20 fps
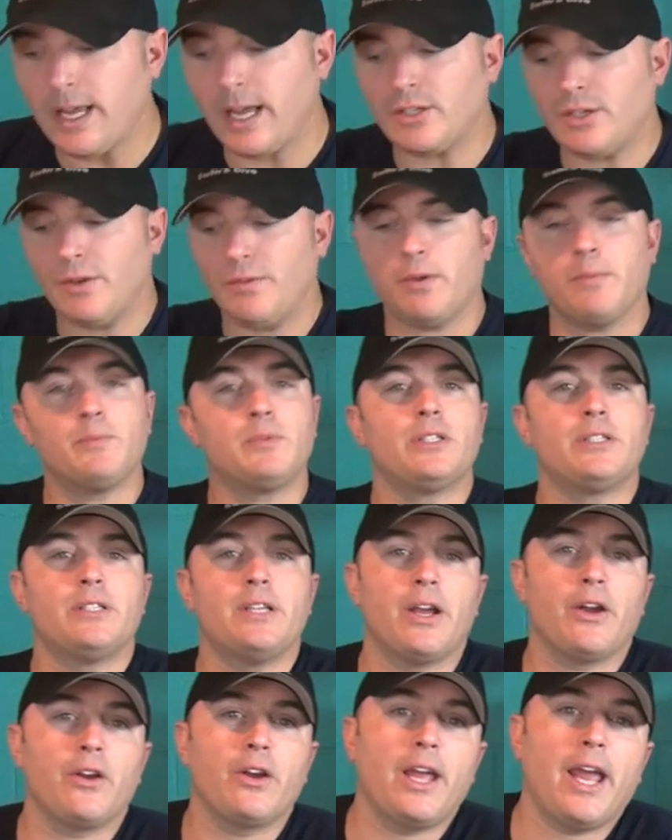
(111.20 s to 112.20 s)
is actually from
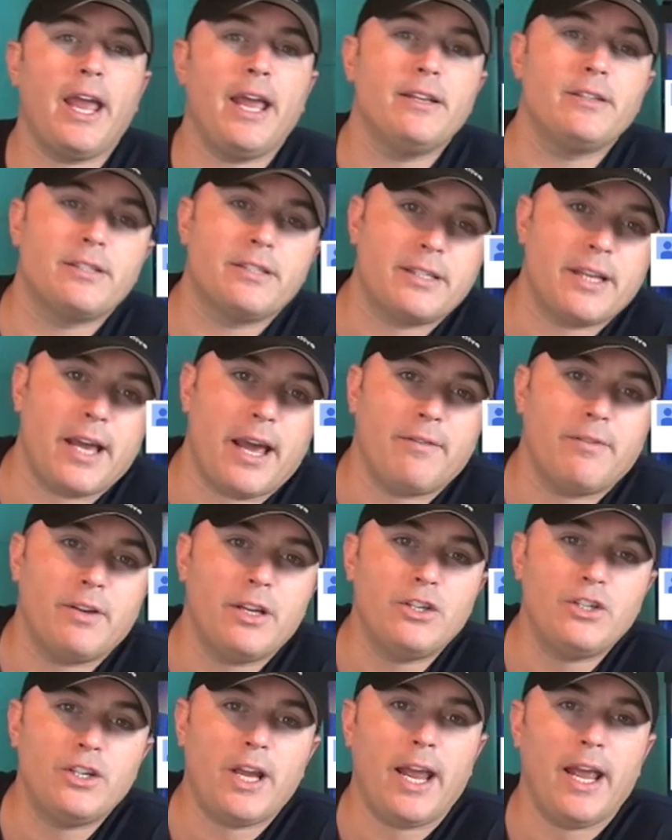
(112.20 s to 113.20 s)
Sergey
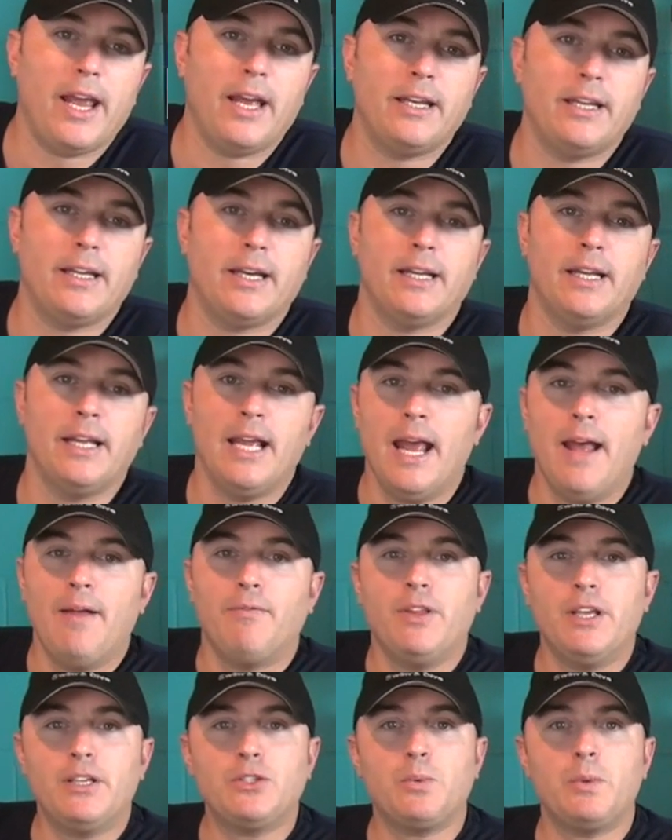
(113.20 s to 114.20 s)
Savage, and
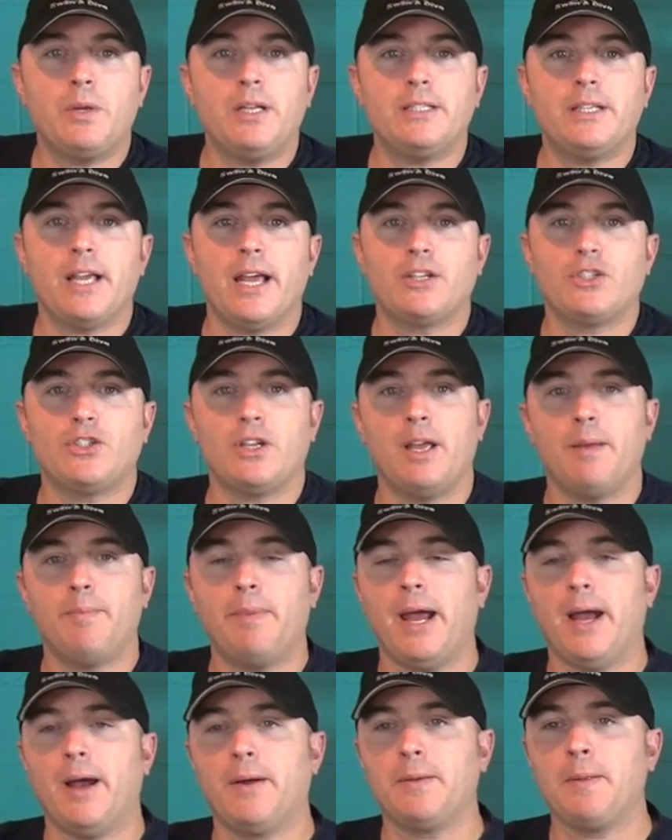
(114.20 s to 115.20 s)
this one is actually
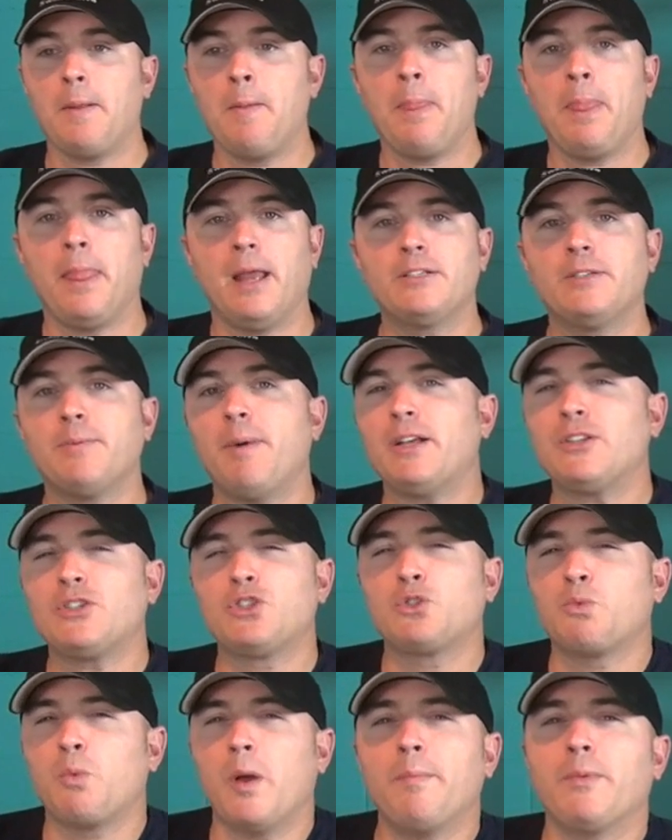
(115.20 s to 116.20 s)
about, it's about
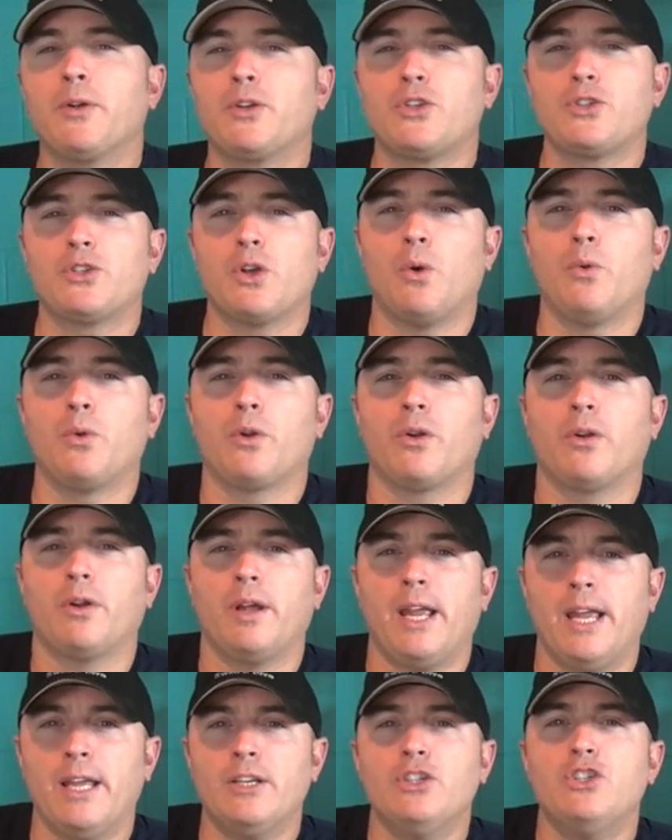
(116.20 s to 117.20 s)
swimmer shoulder
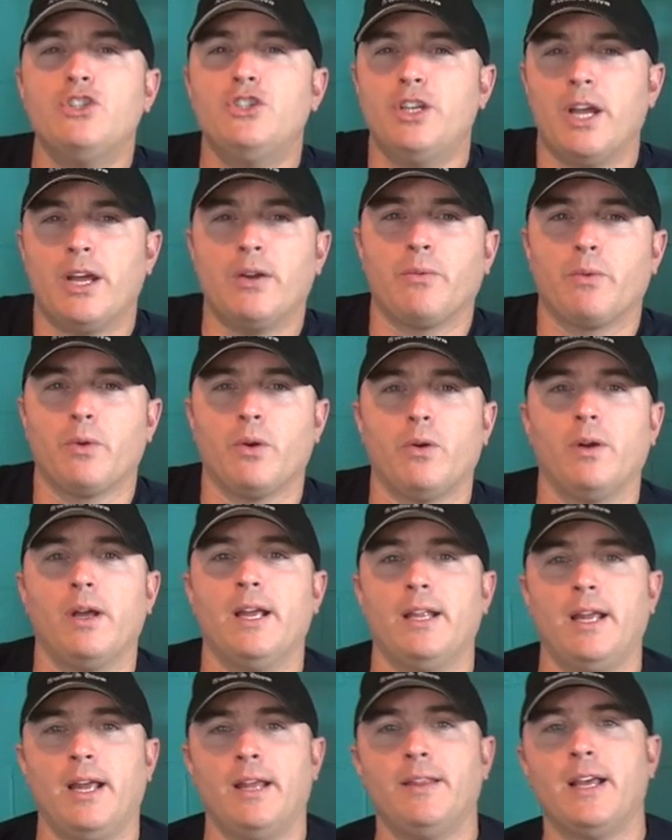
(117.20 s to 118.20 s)
in general,
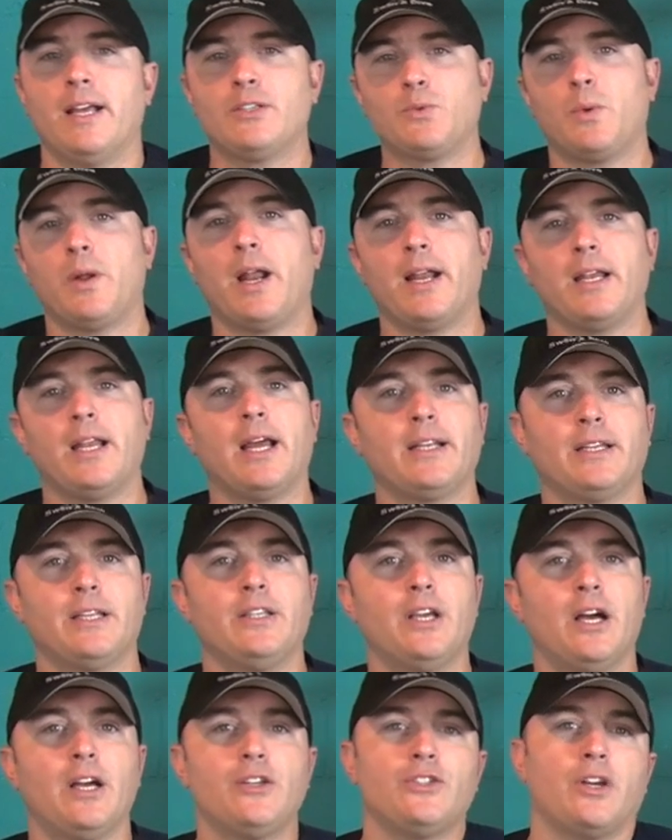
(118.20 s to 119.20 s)
and that's what I'd like to
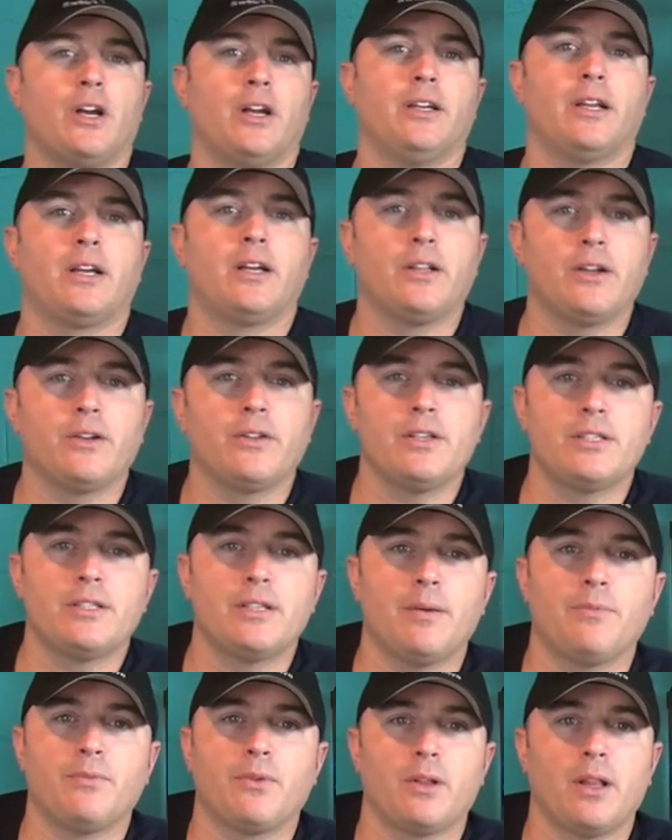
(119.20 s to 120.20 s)
touch on to clear this
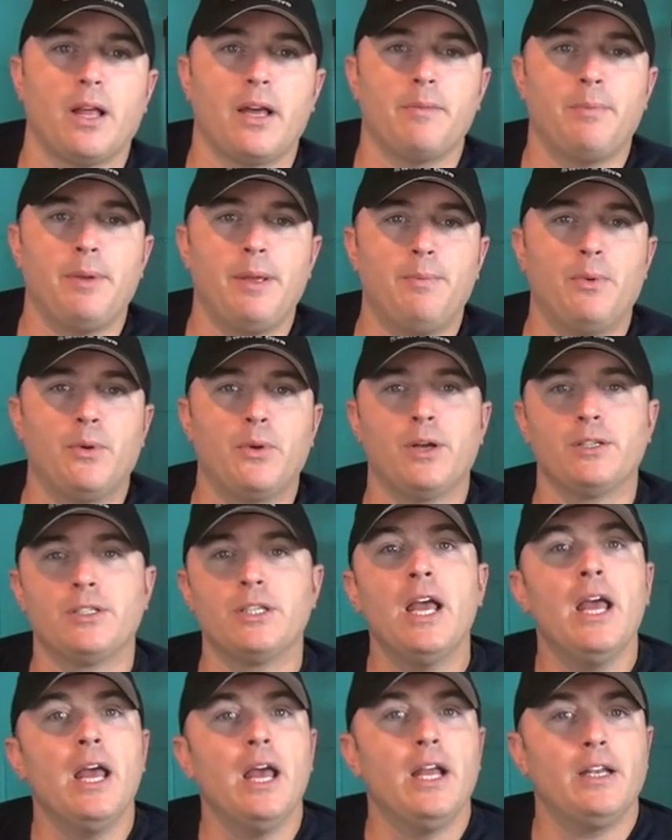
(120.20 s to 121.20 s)
up for a lot of people, because
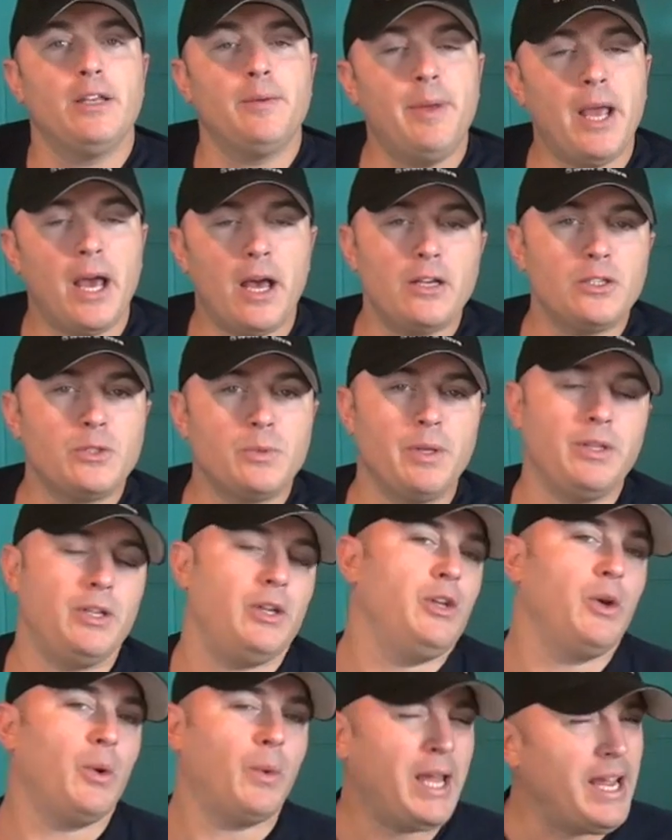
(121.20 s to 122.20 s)
to be honest with
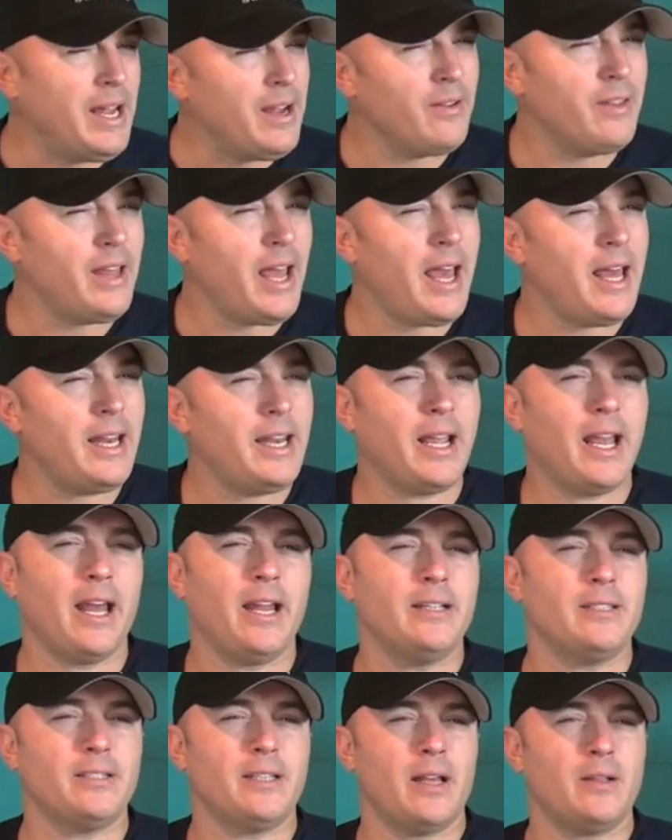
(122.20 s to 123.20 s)
you, you'll hear that, it
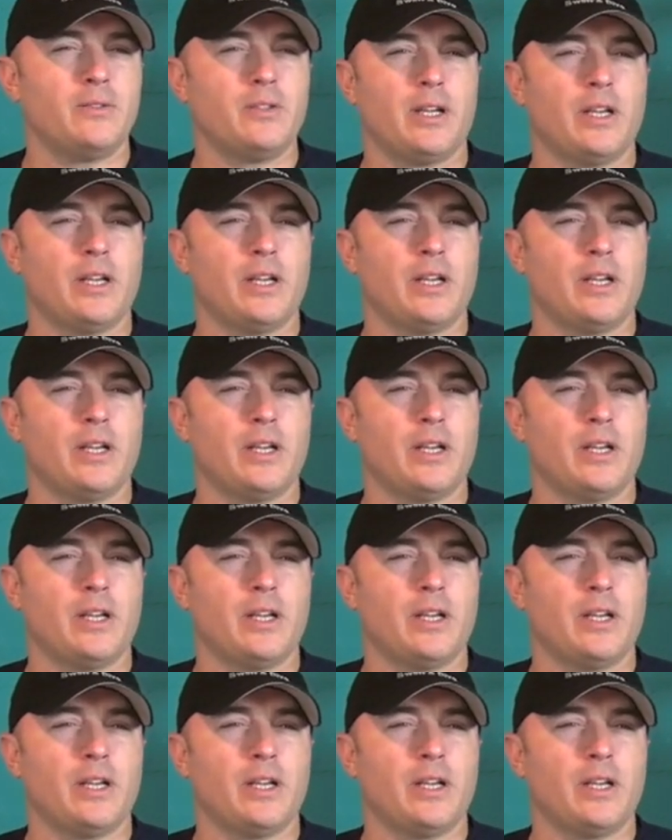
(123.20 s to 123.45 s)
kind of sounds